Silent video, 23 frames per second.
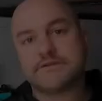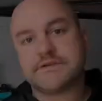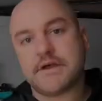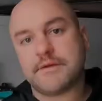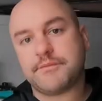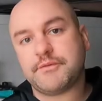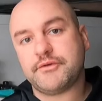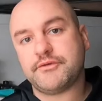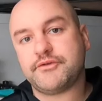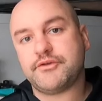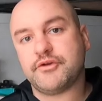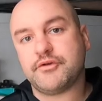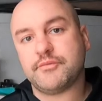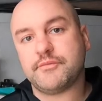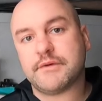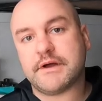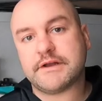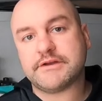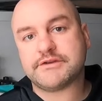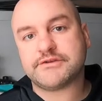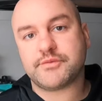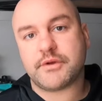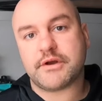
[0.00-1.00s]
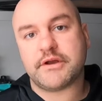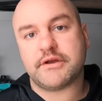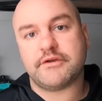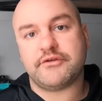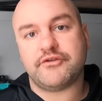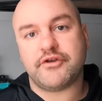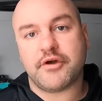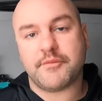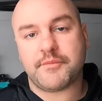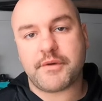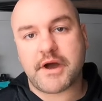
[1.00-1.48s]
What's up YouTube? I just wanted
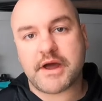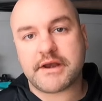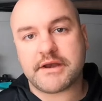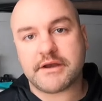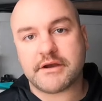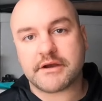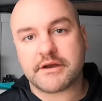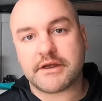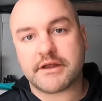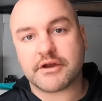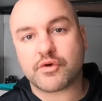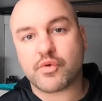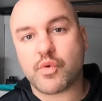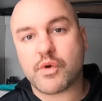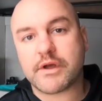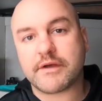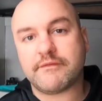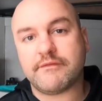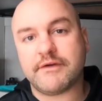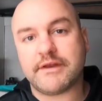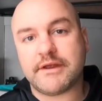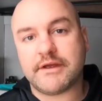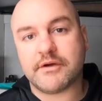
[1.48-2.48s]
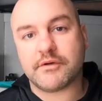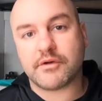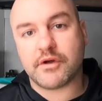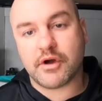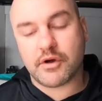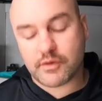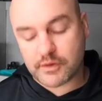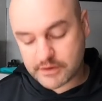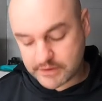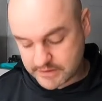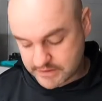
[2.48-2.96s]
to jump on here and get a quick video
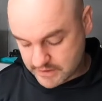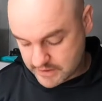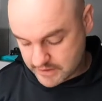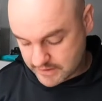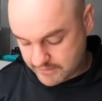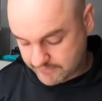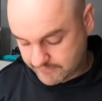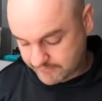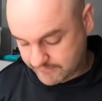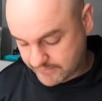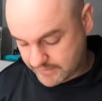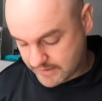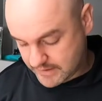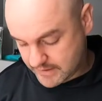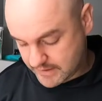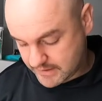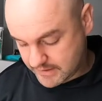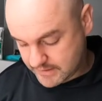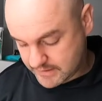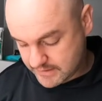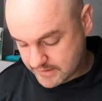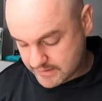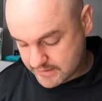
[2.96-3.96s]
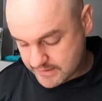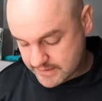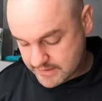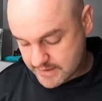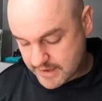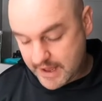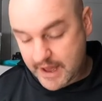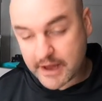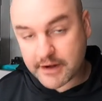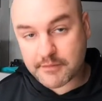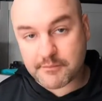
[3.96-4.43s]
going of uh,
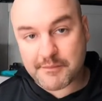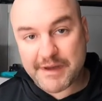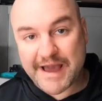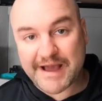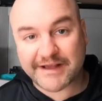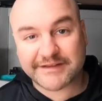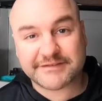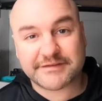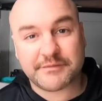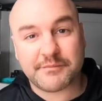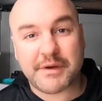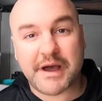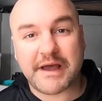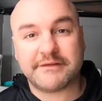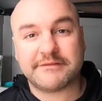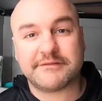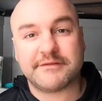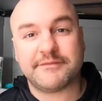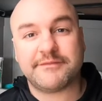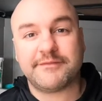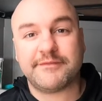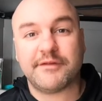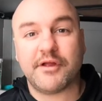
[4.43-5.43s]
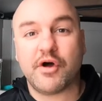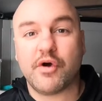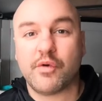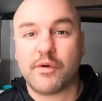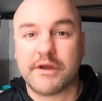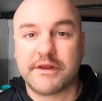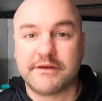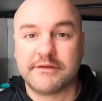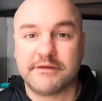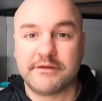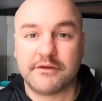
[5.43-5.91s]
how to maximize the
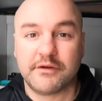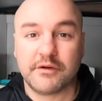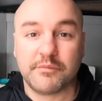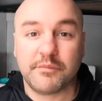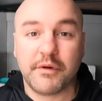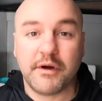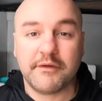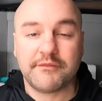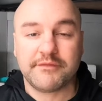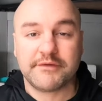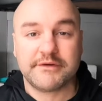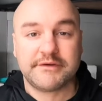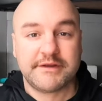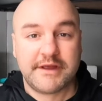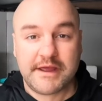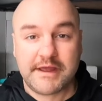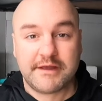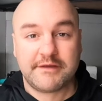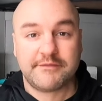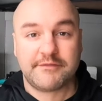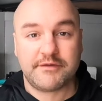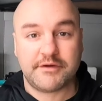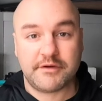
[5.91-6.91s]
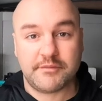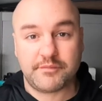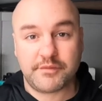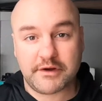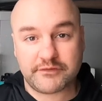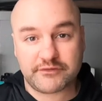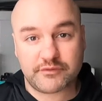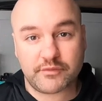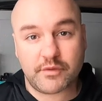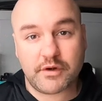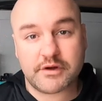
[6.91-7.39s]
flow into your buffer tank for your
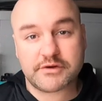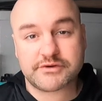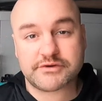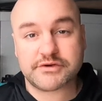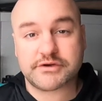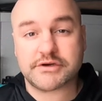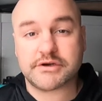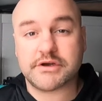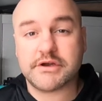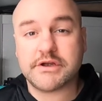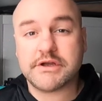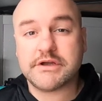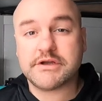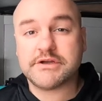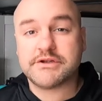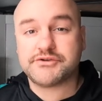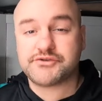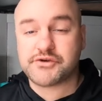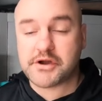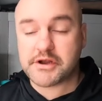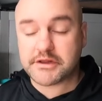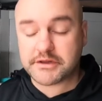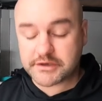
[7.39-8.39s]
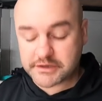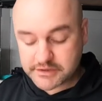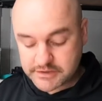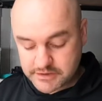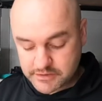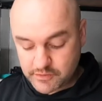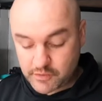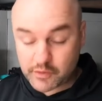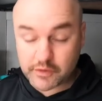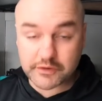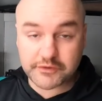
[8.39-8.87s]
pressure washer trailer
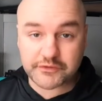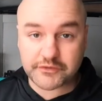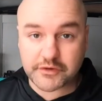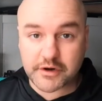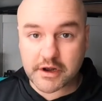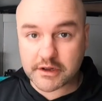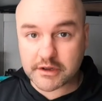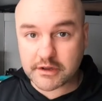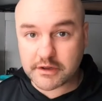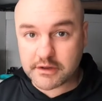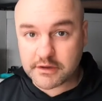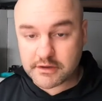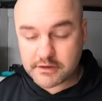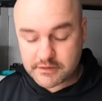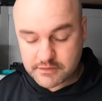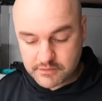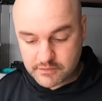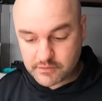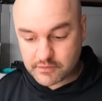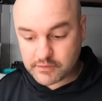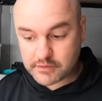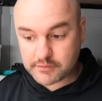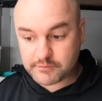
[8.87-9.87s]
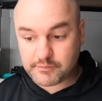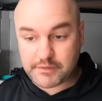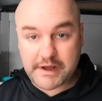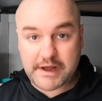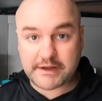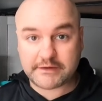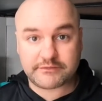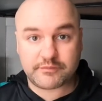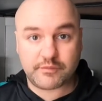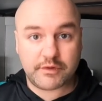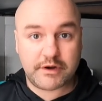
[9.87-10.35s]
or truck or
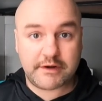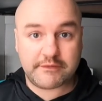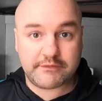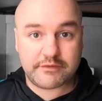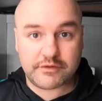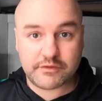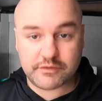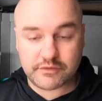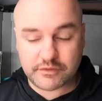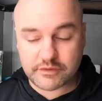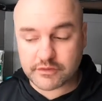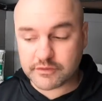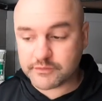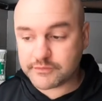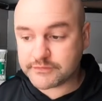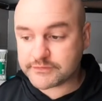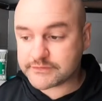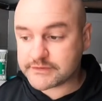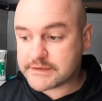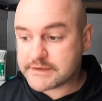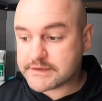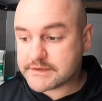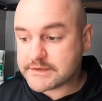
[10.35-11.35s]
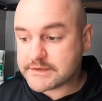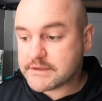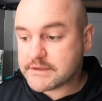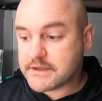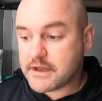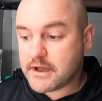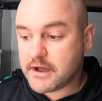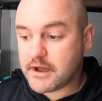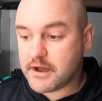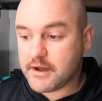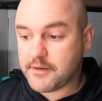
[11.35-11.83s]
box, whatever you use.
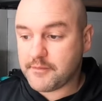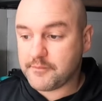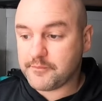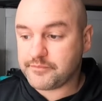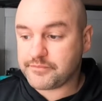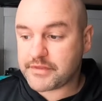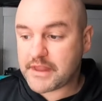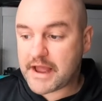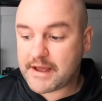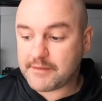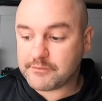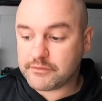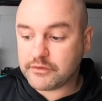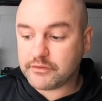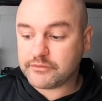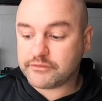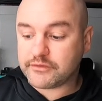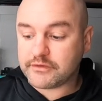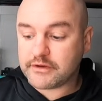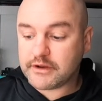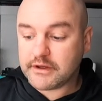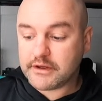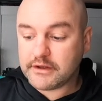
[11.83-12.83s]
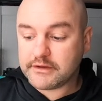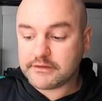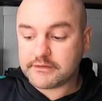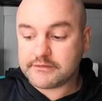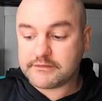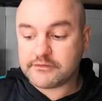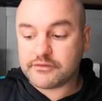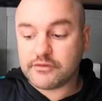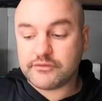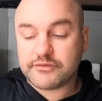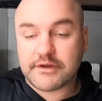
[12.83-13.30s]
Um, I'm using a
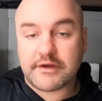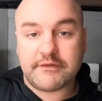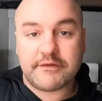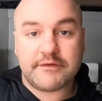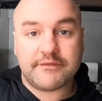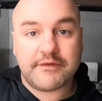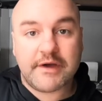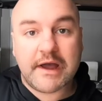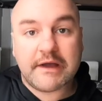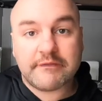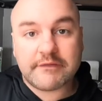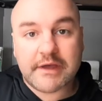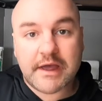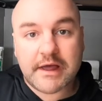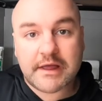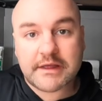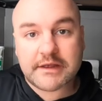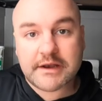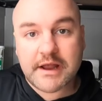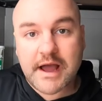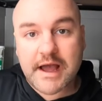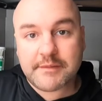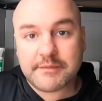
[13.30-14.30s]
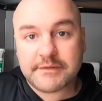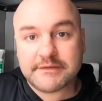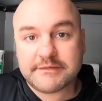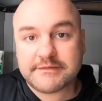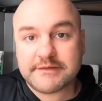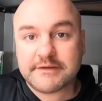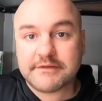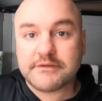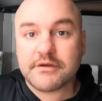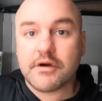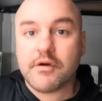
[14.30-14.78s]
275 gallon
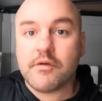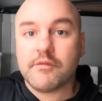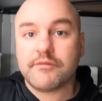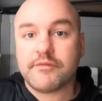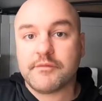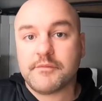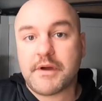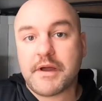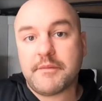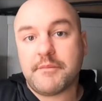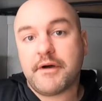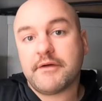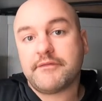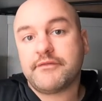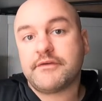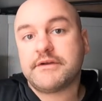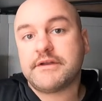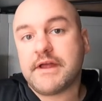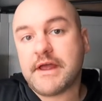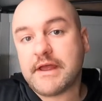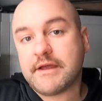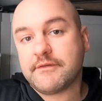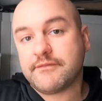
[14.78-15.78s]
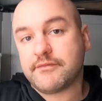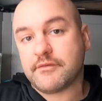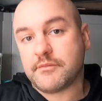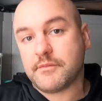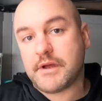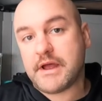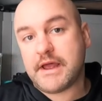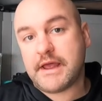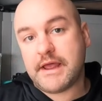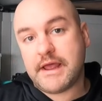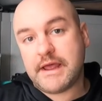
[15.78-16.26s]
IBC tote for my buffer tank for
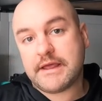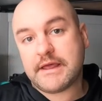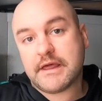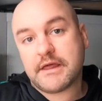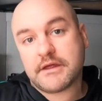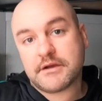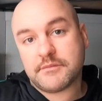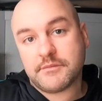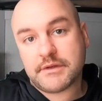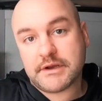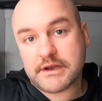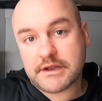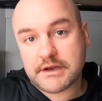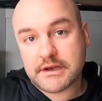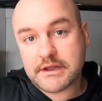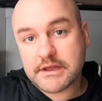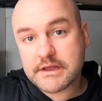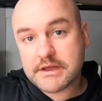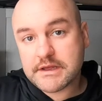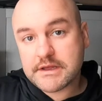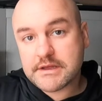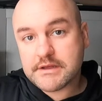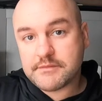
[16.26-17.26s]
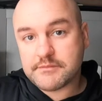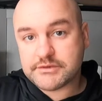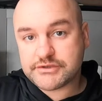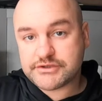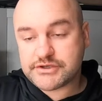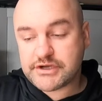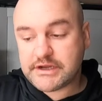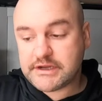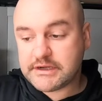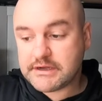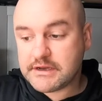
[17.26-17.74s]
my 8 gallon a minute
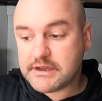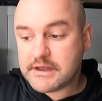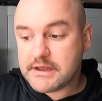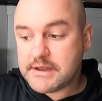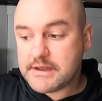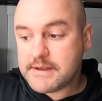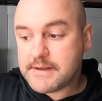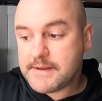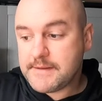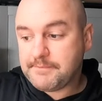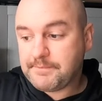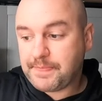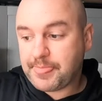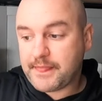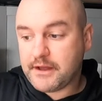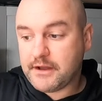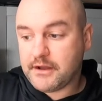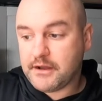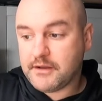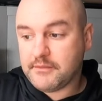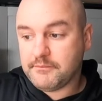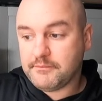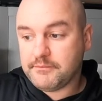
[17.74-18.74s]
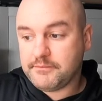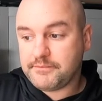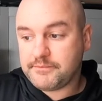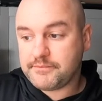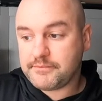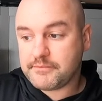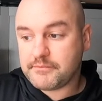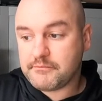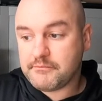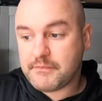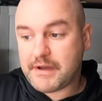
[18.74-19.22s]
machine. Um,
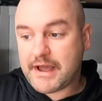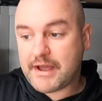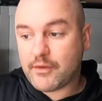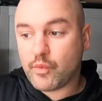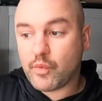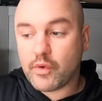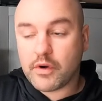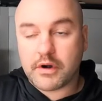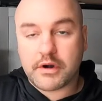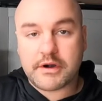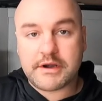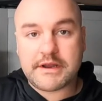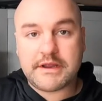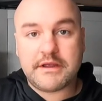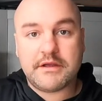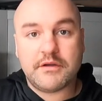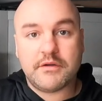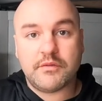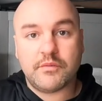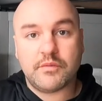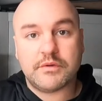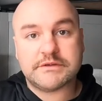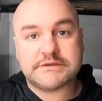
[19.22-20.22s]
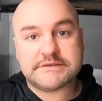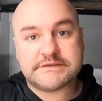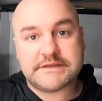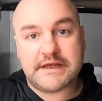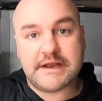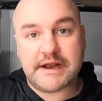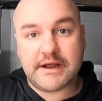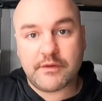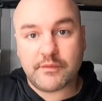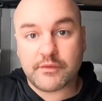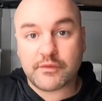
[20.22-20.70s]
my worry was
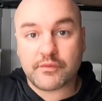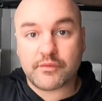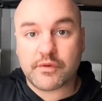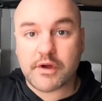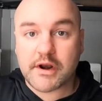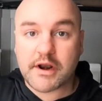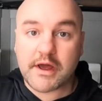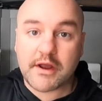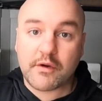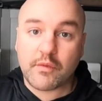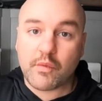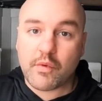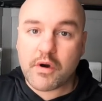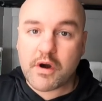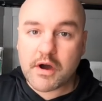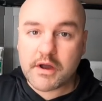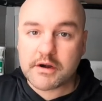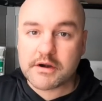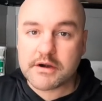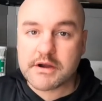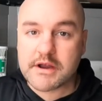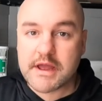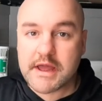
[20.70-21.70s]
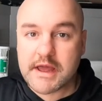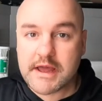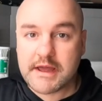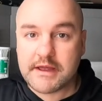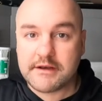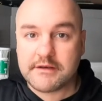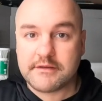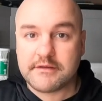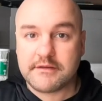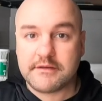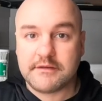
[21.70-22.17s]
that I would run out of water
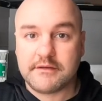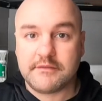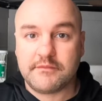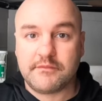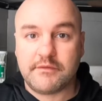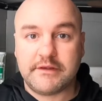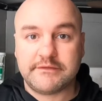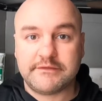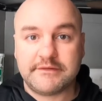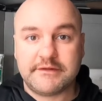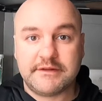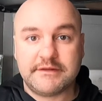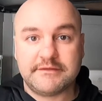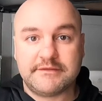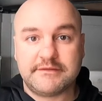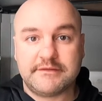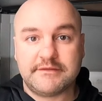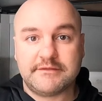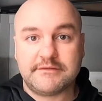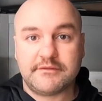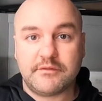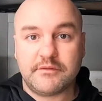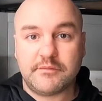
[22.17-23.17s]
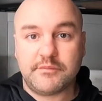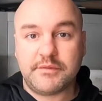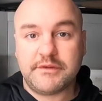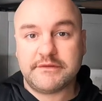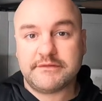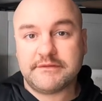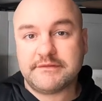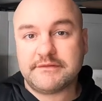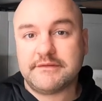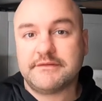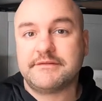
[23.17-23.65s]
at residences or
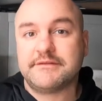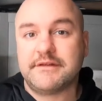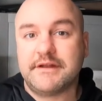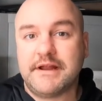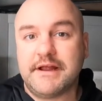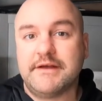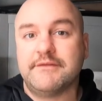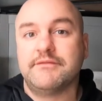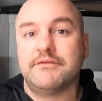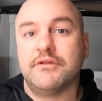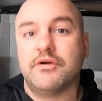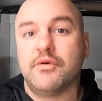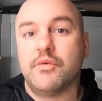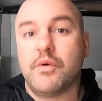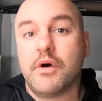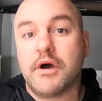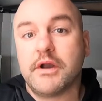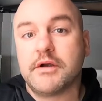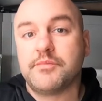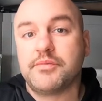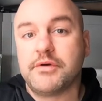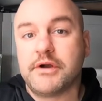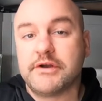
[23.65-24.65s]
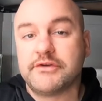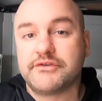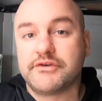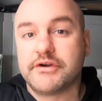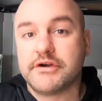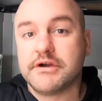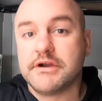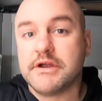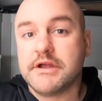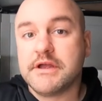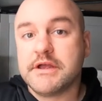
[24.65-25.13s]
businesses that have low water
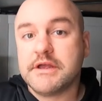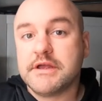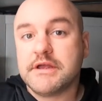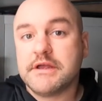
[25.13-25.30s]
pressure.